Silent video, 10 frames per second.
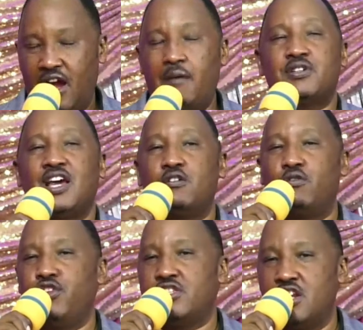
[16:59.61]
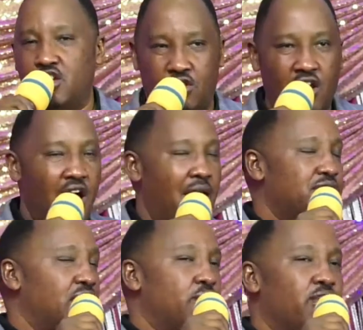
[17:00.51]
I'm tired of this nation.
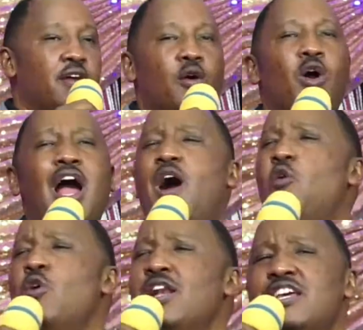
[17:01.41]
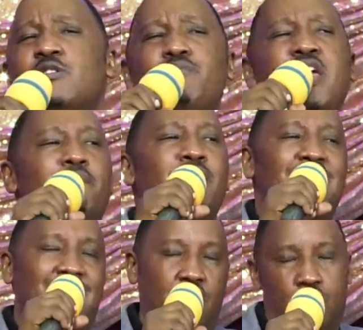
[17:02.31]
I'm tired of. How will it be a
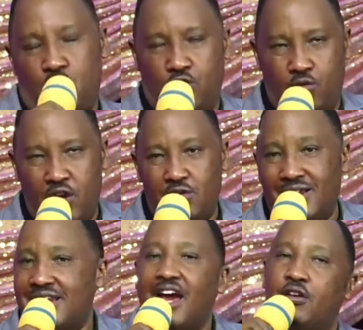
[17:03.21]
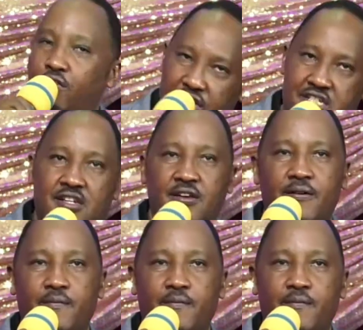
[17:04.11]
blessing to you when you are tired of it?